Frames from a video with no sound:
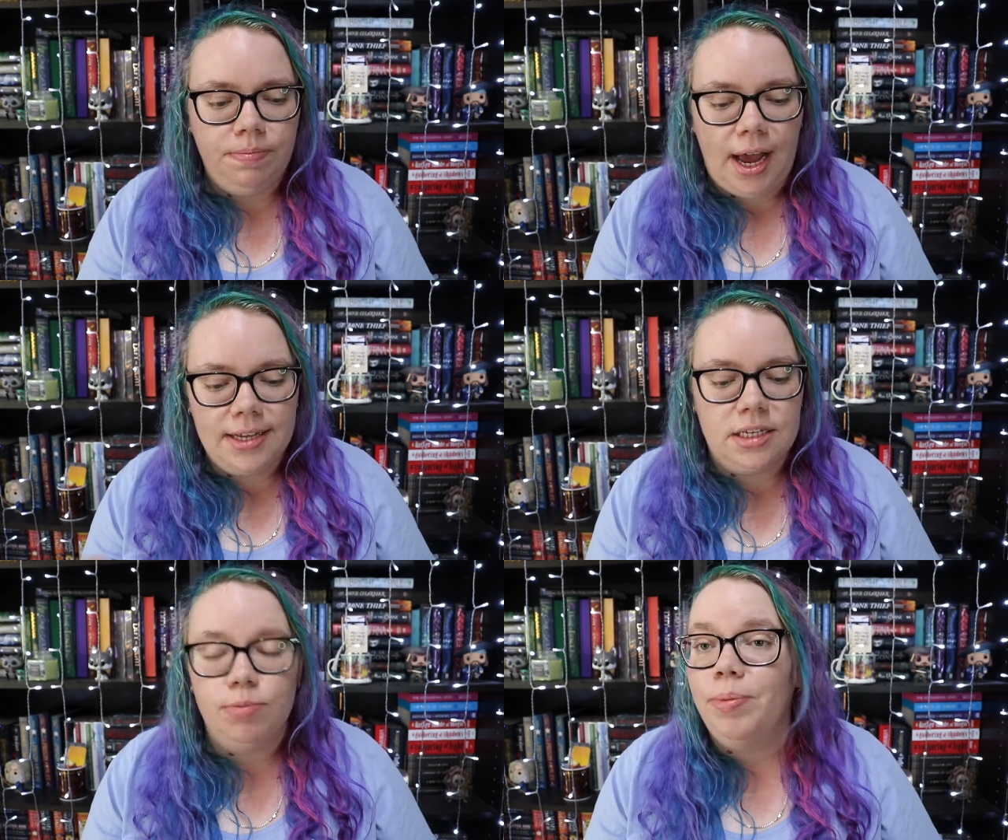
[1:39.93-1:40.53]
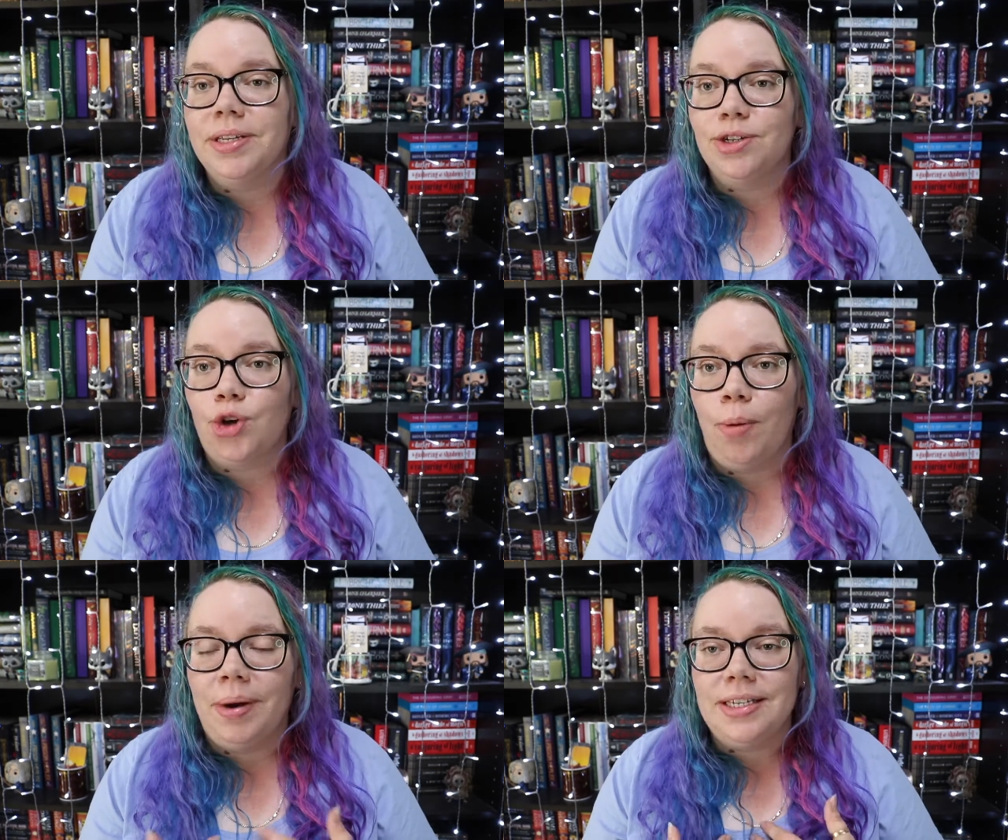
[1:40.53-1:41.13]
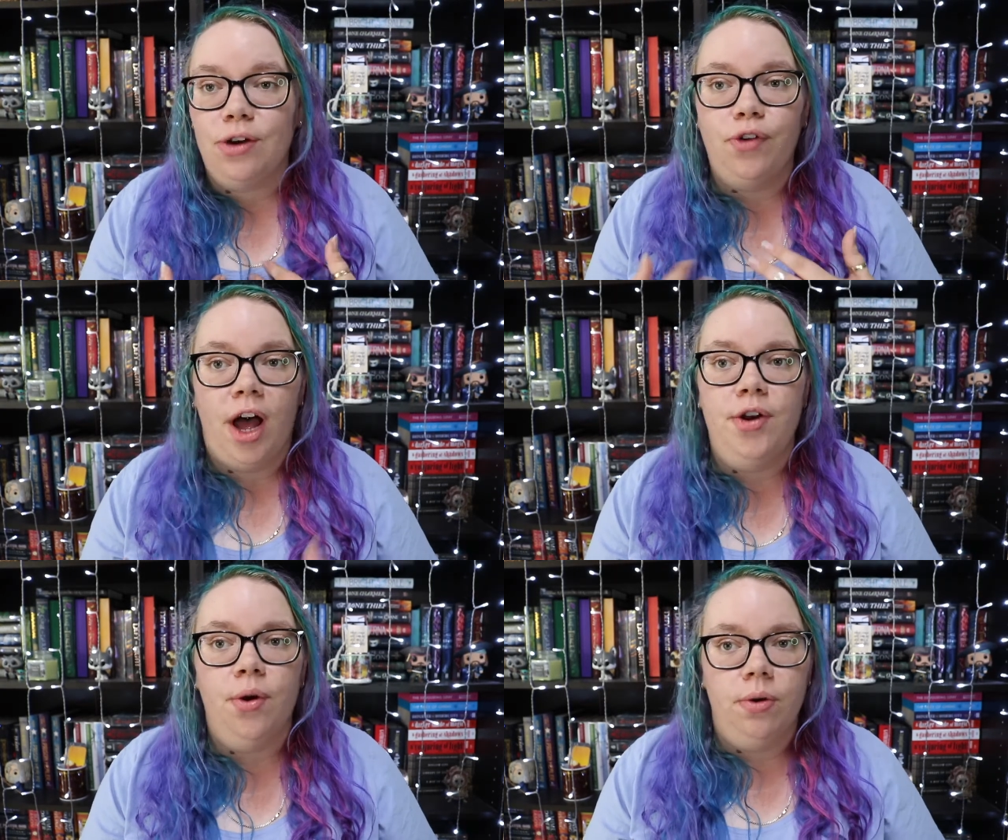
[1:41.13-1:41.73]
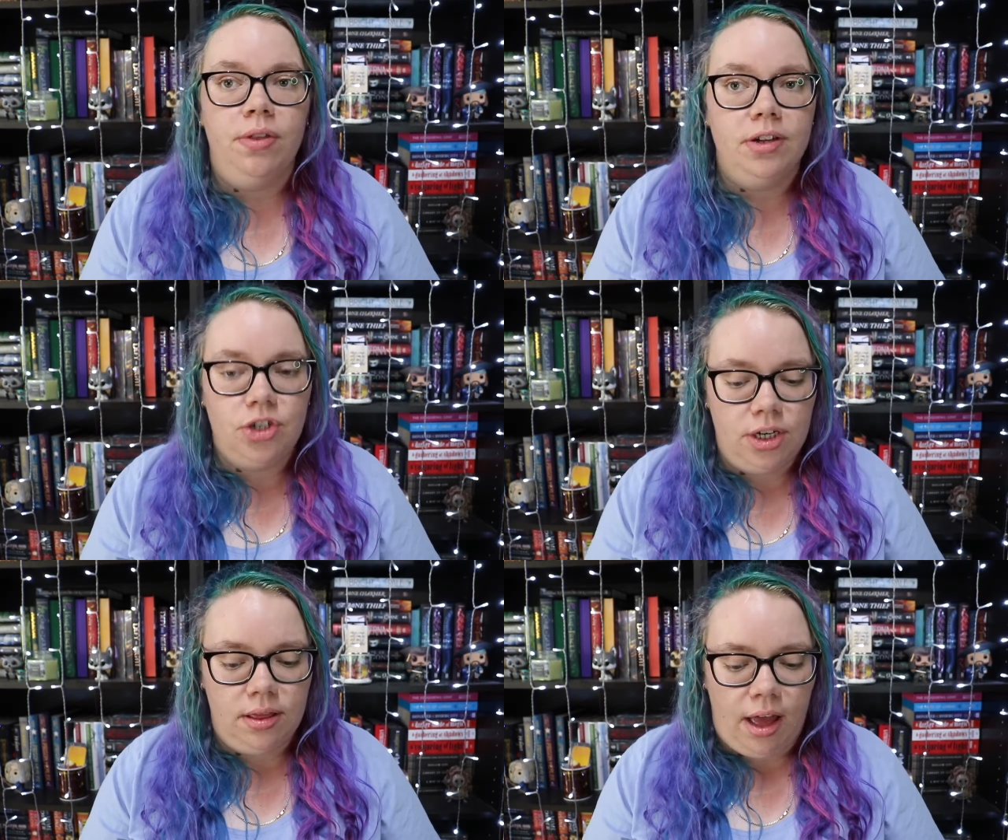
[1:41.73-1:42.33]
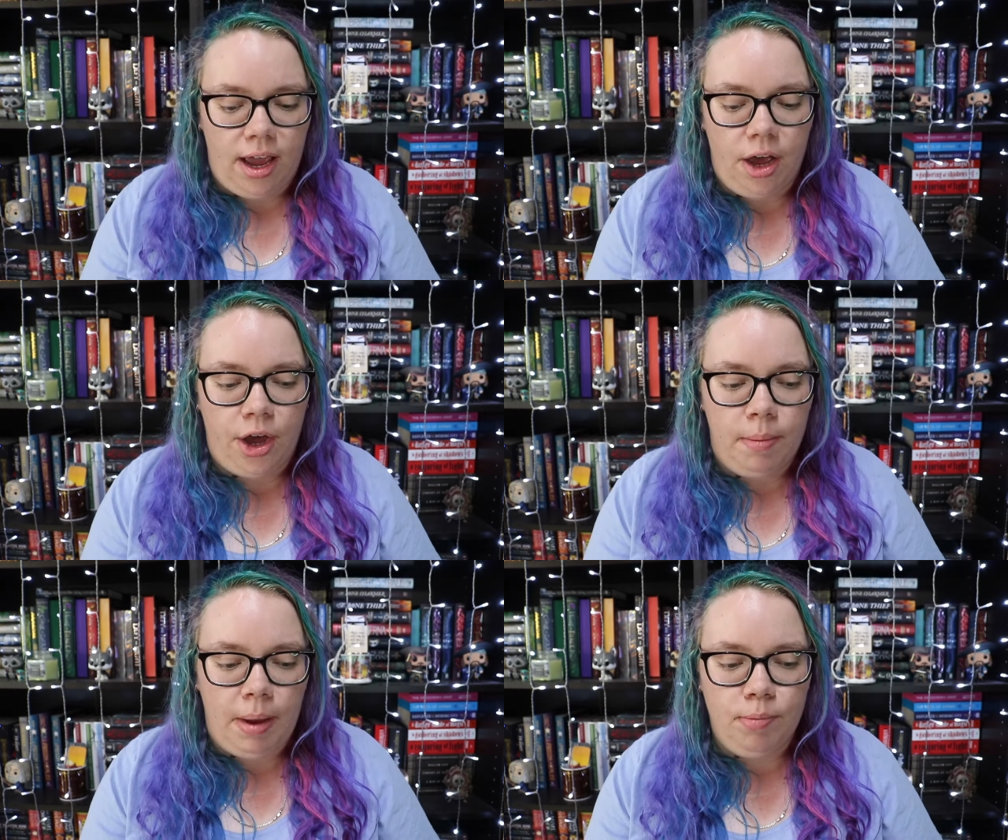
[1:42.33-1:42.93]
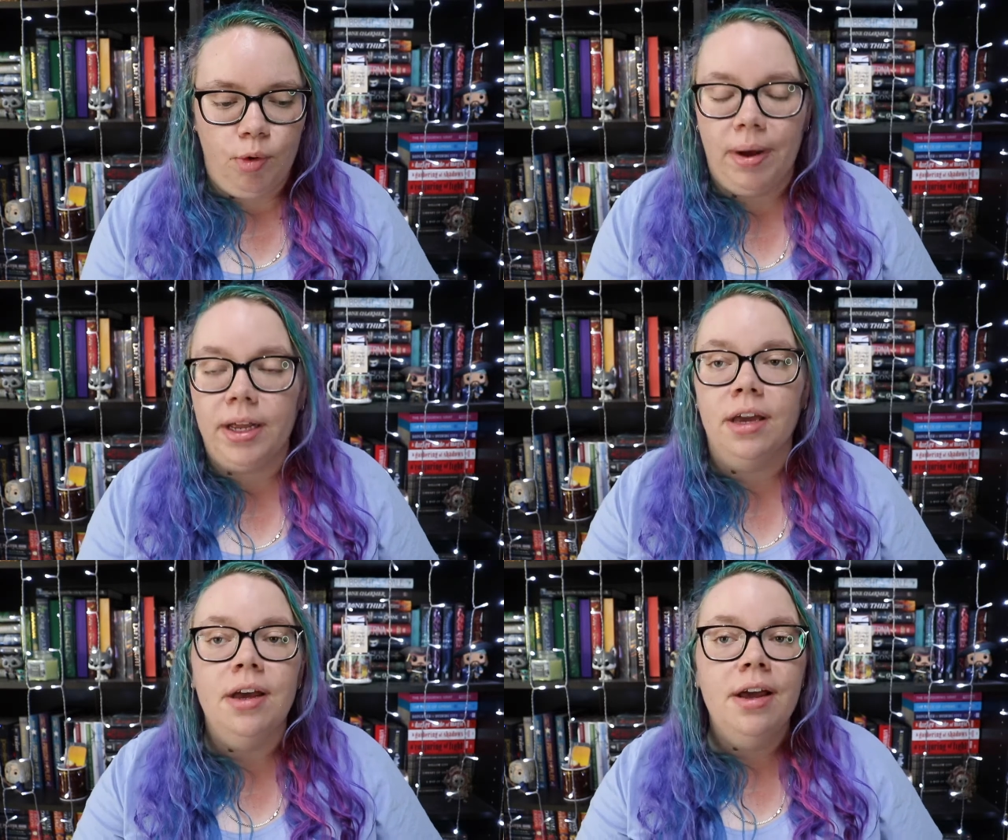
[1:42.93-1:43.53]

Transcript: as a small business owner myself, I know that they are gonna make more money